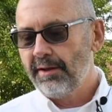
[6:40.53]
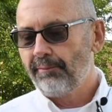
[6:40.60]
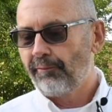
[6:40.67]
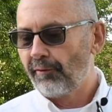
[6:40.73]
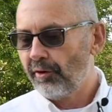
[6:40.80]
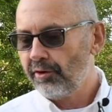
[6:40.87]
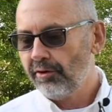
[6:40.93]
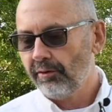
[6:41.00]

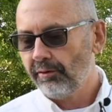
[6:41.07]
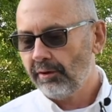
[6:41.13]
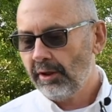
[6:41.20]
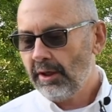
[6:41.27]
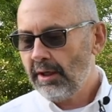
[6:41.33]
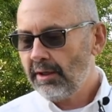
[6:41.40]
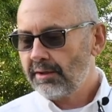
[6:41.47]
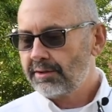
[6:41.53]
for you.
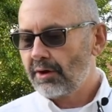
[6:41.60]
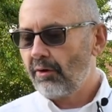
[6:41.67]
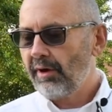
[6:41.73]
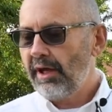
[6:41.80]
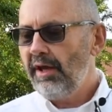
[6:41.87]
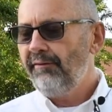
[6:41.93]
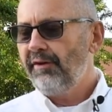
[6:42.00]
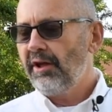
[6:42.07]
So
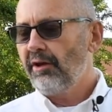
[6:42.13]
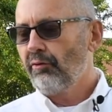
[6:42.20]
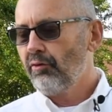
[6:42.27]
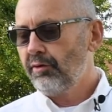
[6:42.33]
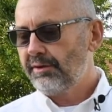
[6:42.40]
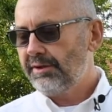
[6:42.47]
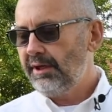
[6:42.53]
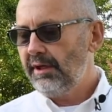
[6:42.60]
evening
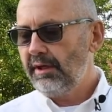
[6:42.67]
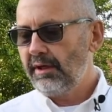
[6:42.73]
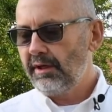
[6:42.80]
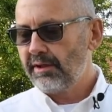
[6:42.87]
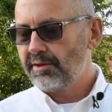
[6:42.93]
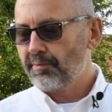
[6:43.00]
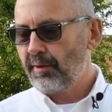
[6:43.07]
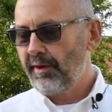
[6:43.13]

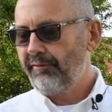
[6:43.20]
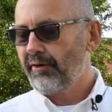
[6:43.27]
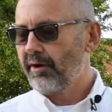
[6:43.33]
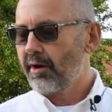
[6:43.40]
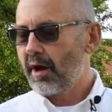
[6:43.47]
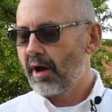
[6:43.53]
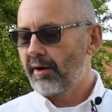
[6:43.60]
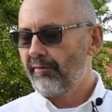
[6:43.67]
routines, believe it or
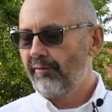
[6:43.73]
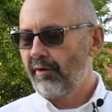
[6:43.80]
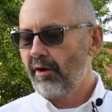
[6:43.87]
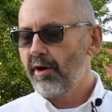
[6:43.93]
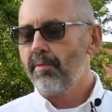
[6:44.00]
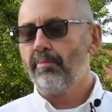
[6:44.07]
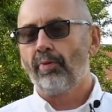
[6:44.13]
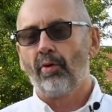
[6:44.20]
not, are
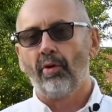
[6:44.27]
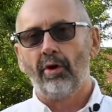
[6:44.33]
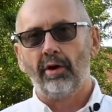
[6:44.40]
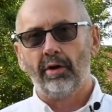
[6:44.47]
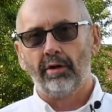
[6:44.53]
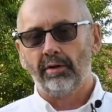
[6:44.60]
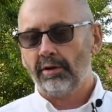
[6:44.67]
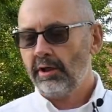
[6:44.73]
very
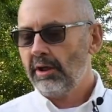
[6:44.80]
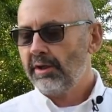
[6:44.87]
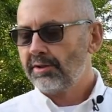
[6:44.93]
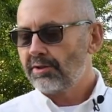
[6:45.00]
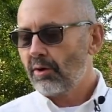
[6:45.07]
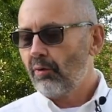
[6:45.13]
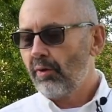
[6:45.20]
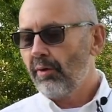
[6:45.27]
important.
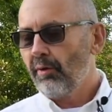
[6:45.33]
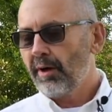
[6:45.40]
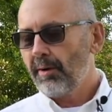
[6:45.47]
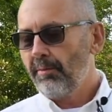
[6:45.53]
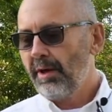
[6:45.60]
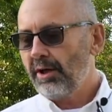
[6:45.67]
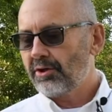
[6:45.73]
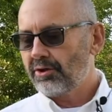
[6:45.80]
So we want to
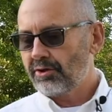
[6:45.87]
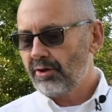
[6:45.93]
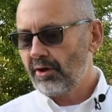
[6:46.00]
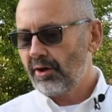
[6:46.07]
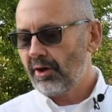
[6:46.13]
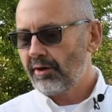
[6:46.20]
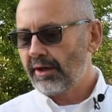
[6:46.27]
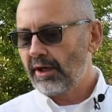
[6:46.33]
make
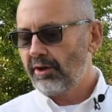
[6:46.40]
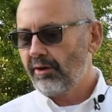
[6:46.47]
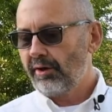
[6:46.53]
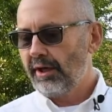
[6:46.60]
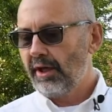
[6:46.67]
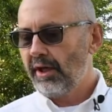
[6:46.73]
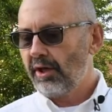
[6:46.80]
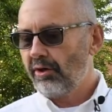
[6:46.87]
sure that you're
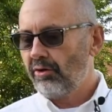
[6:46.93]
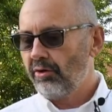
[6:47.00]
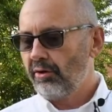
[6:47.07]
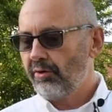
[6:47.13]
getting good